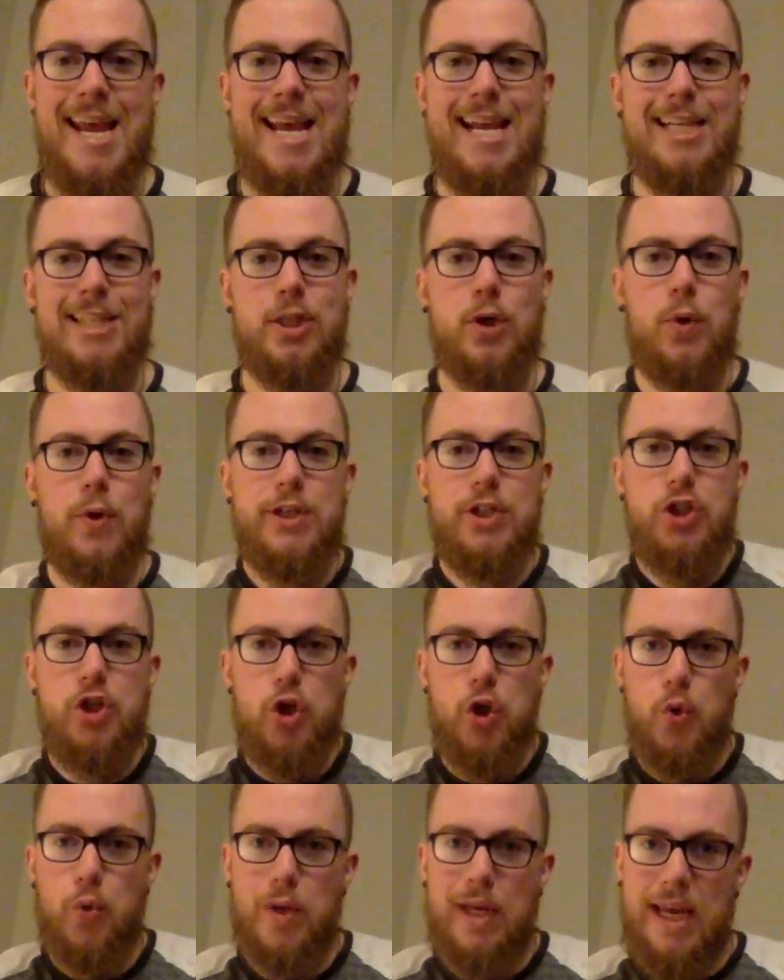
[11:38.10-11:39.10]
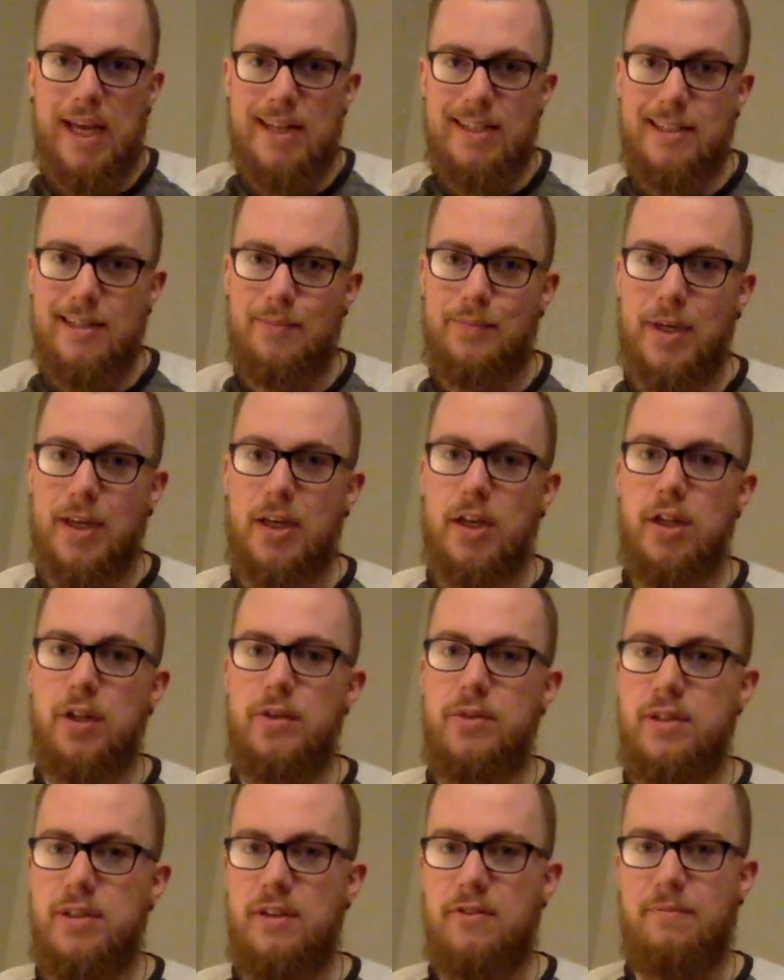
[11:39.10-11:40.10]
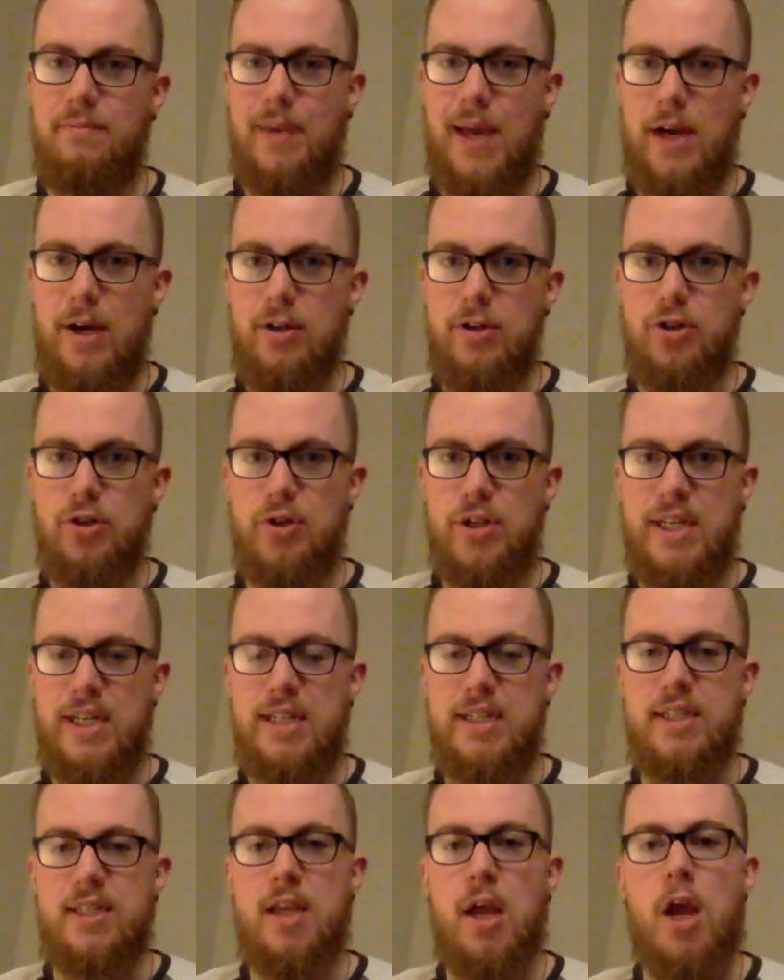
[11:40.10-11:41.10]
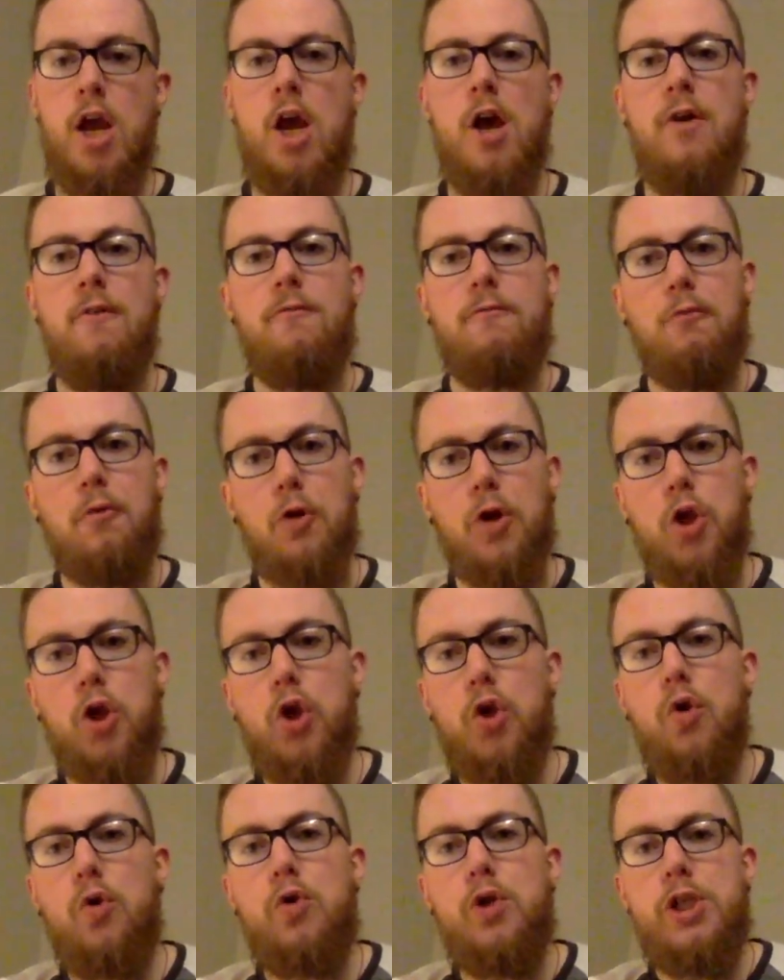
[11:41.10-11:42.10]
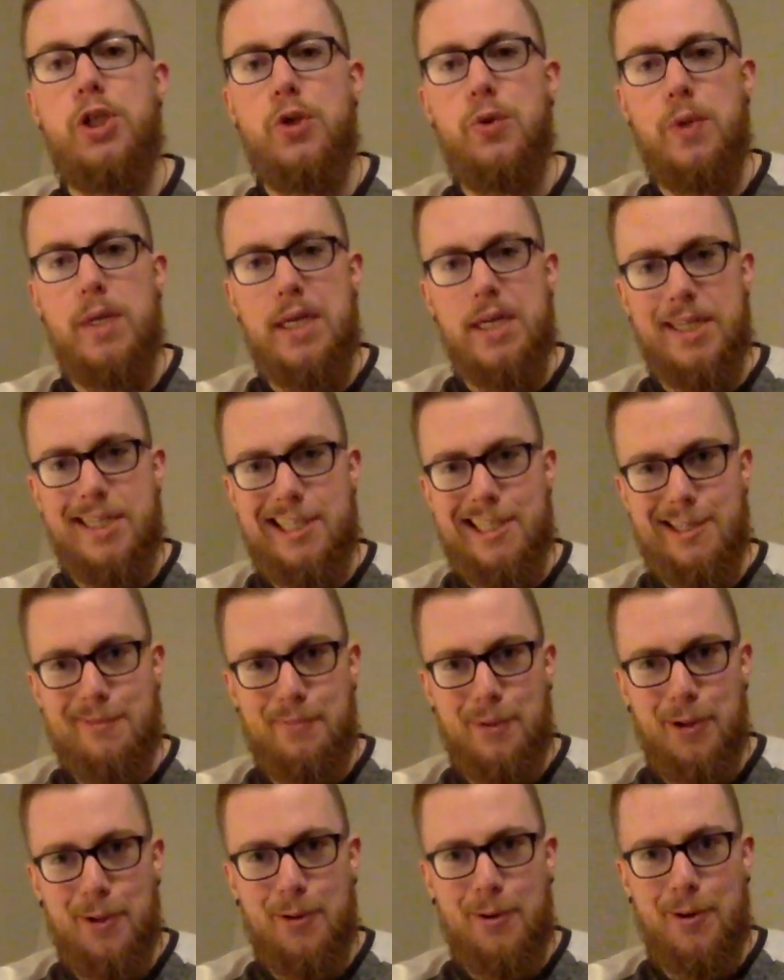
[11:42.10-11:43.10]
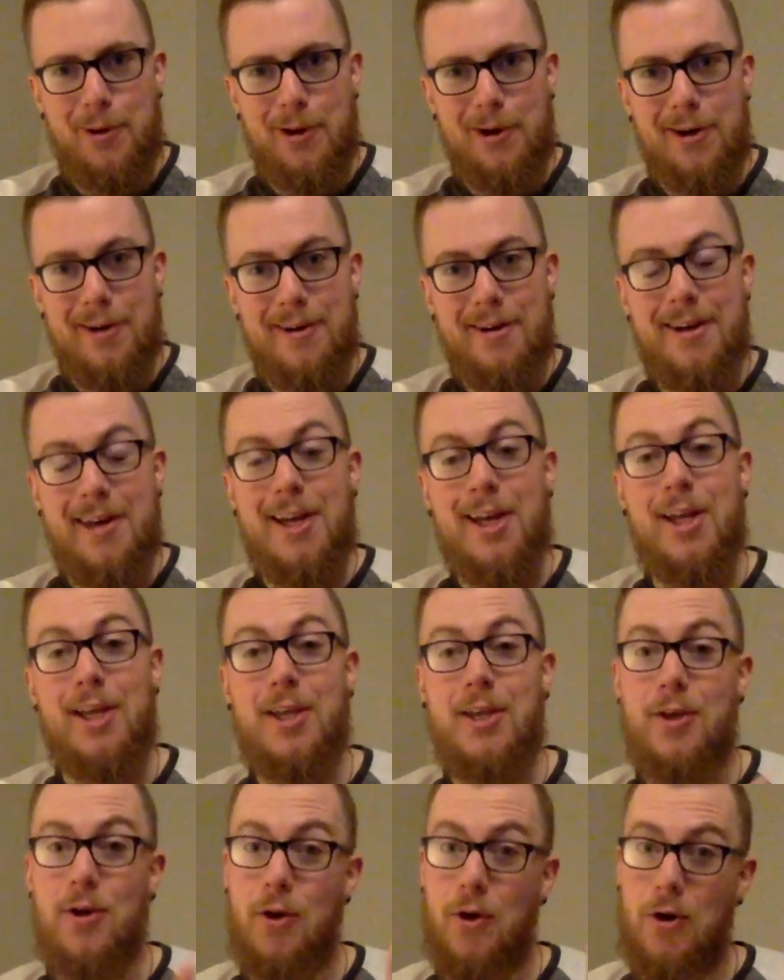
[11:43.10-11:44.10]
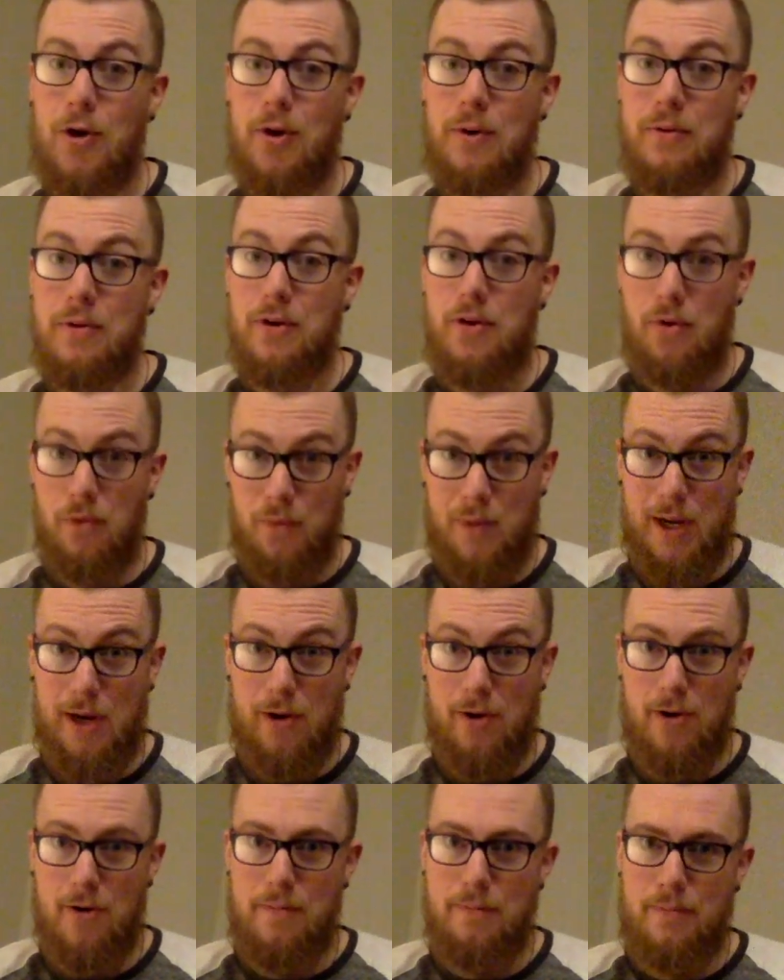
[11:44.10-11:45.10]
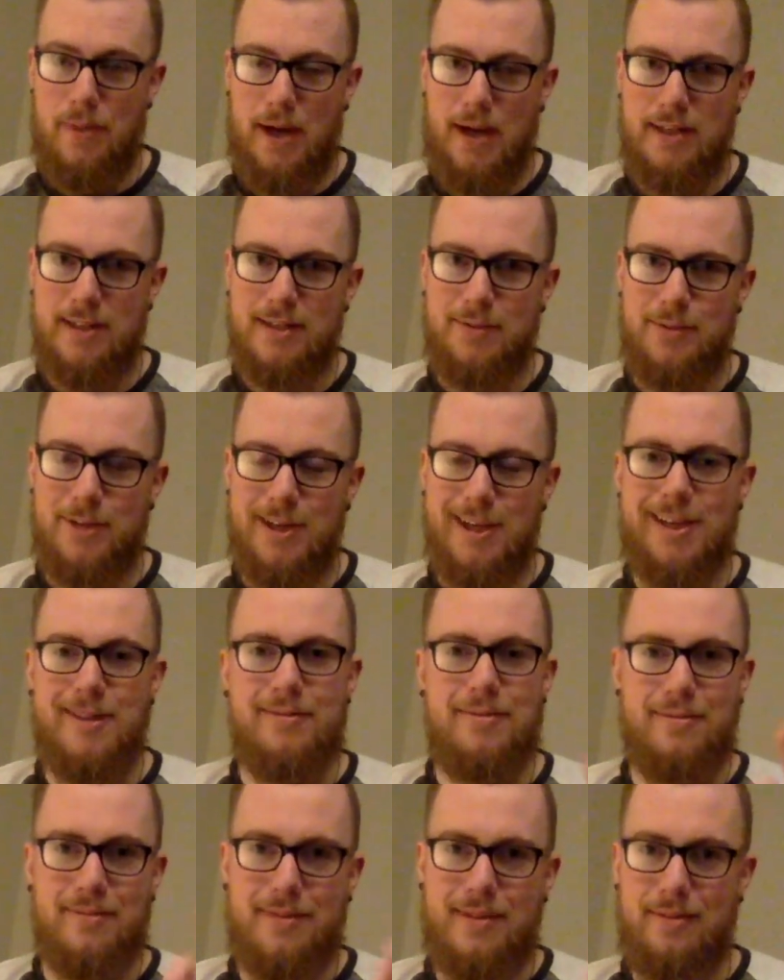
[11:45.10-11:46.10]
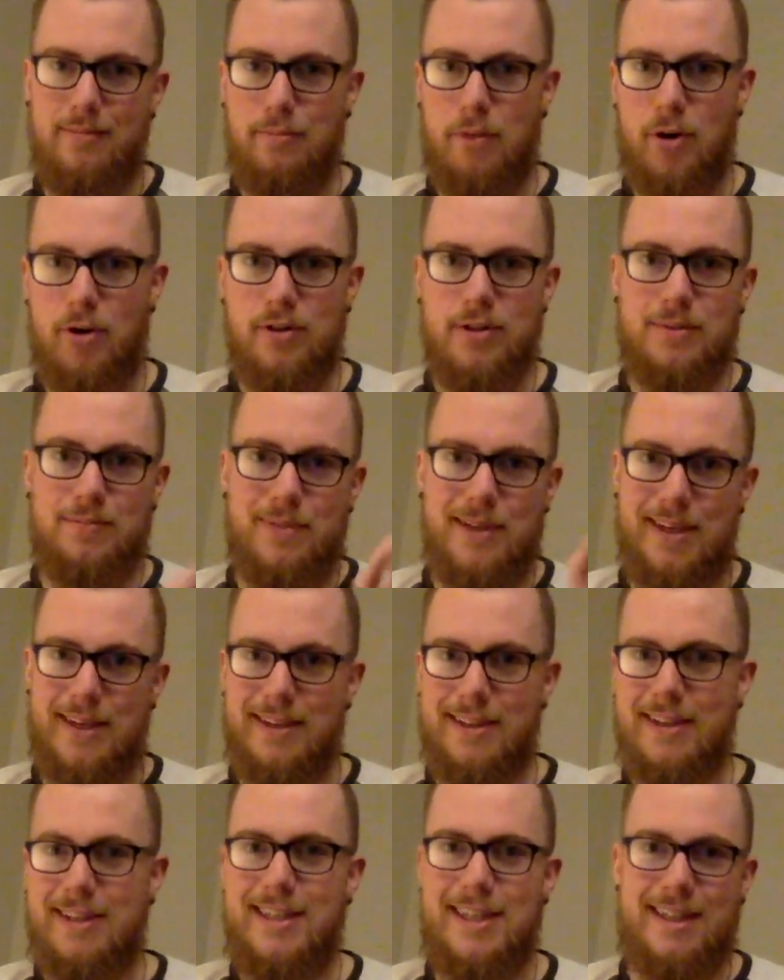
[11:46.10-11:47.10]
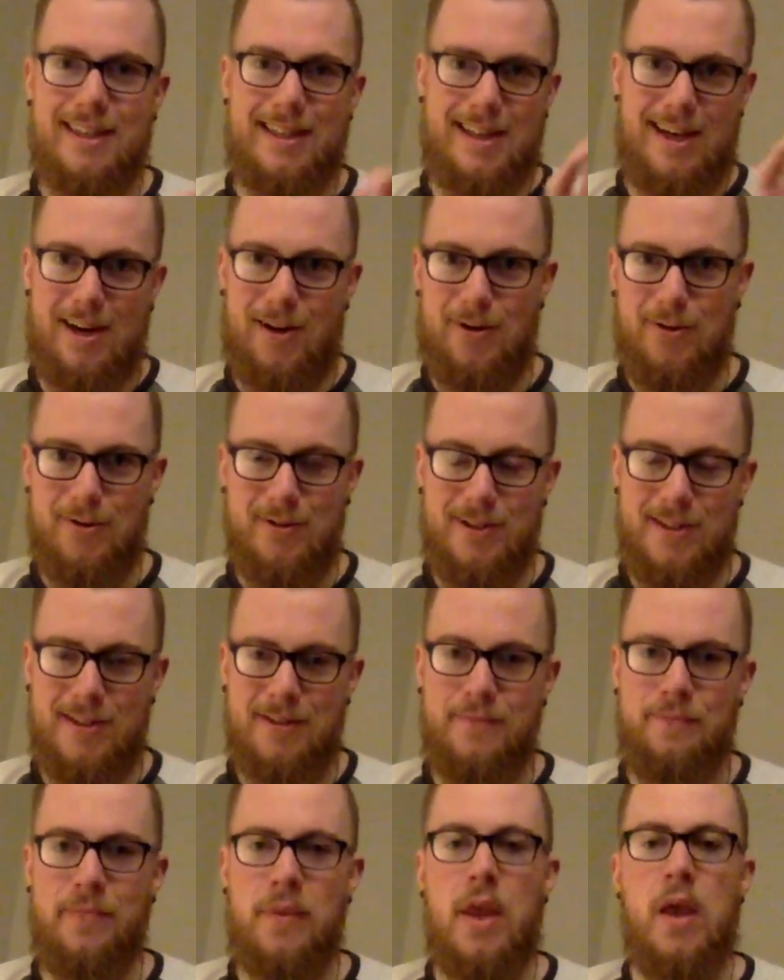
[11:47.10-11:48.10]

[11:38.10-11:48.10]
is going to create some inclusive boundaries for you to explore your career, possibly, Mars being the 10th house,